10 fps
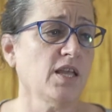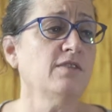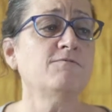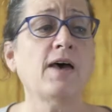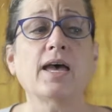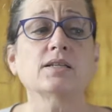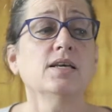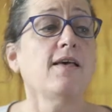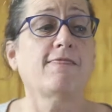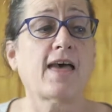In fact,
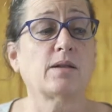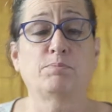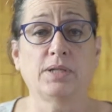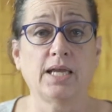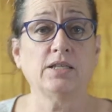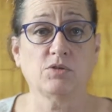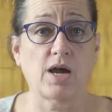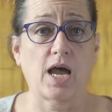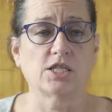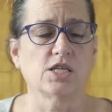that plane
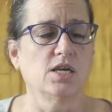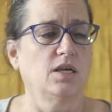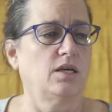crash